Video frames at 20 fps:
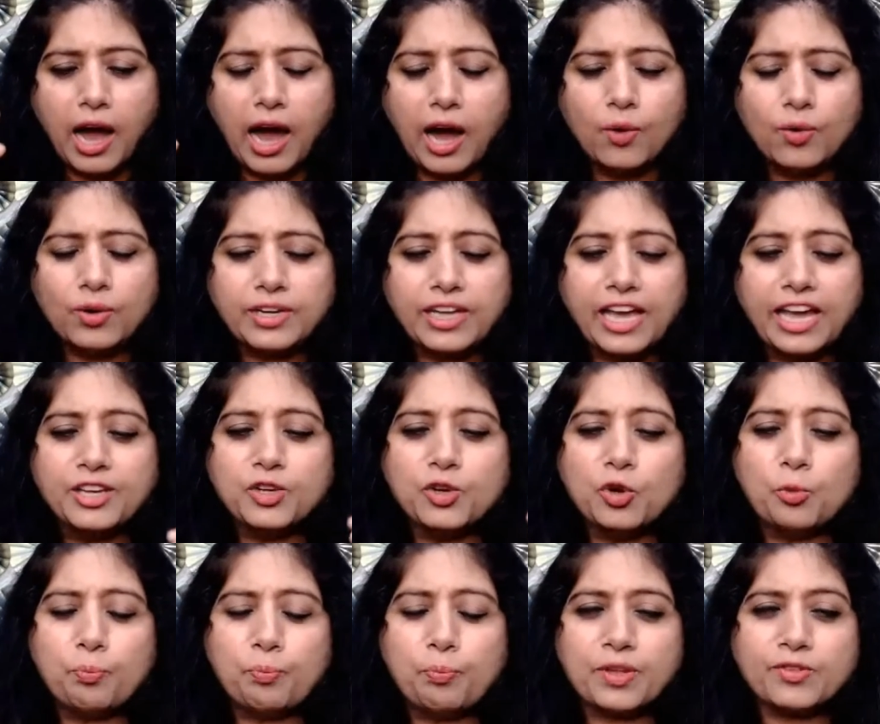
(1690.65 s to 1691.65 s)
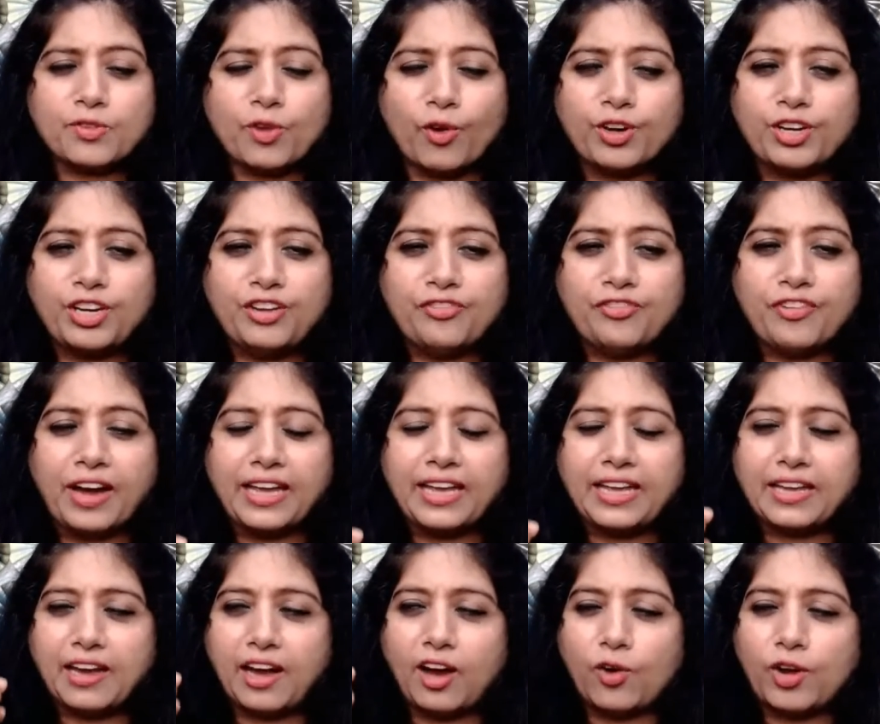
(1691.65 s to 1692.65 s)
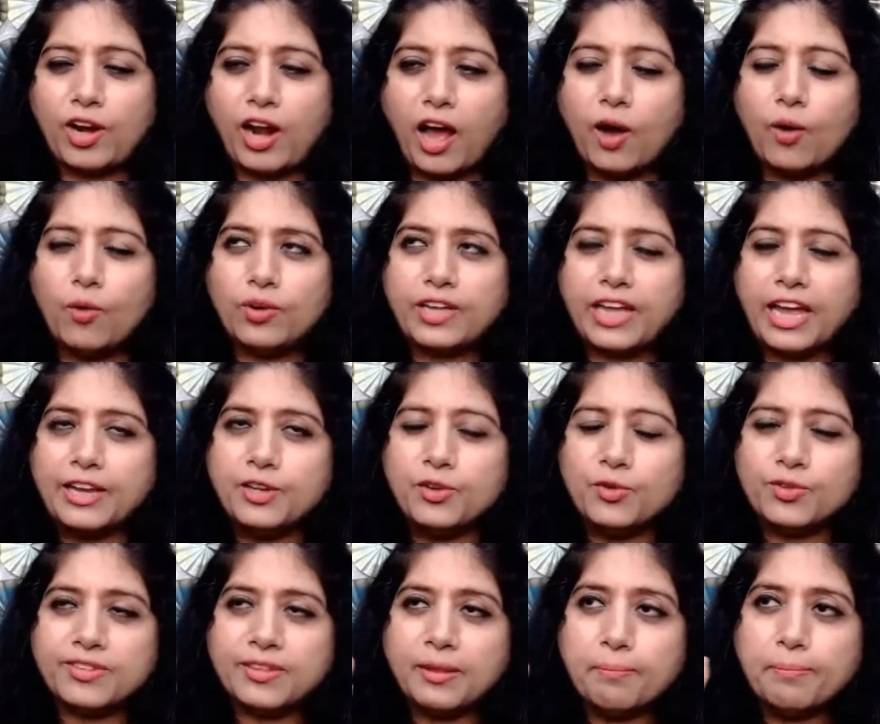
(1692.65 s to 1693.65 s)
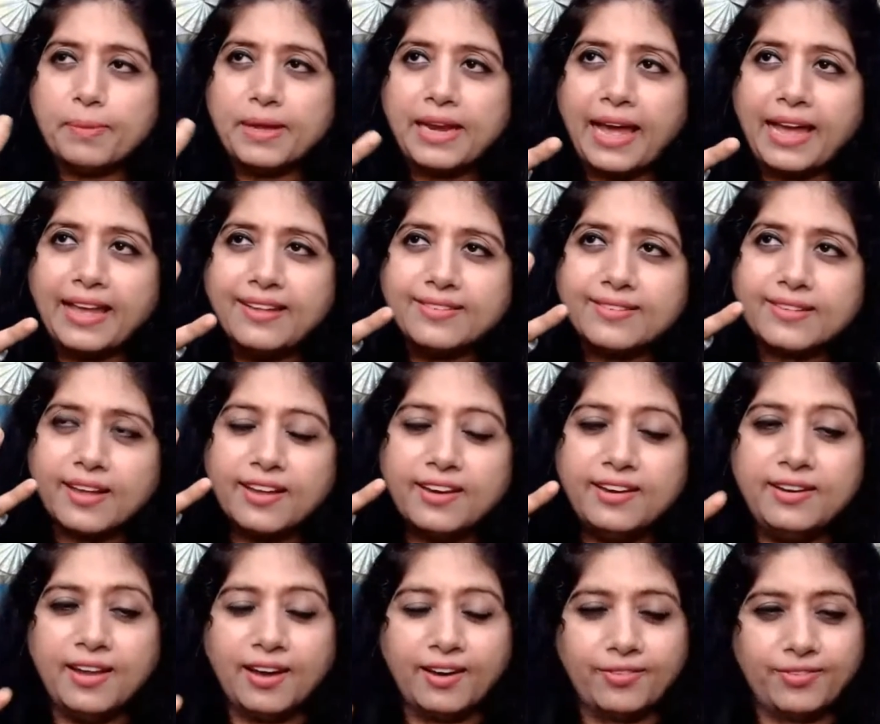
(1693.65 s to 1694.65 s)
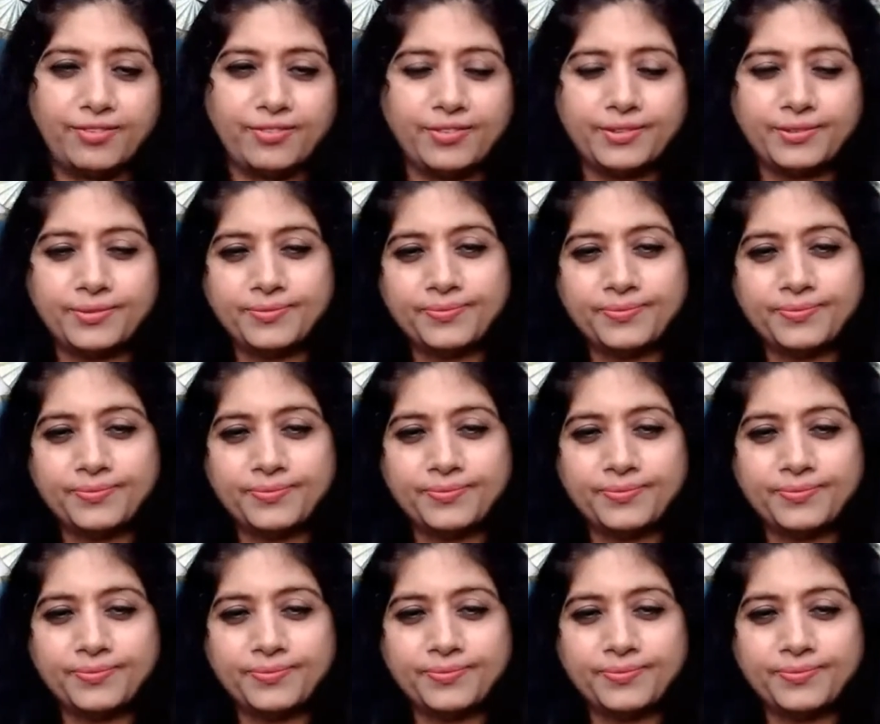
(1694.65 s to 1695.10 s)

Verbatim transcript: how can you personify or how can you symbolize love?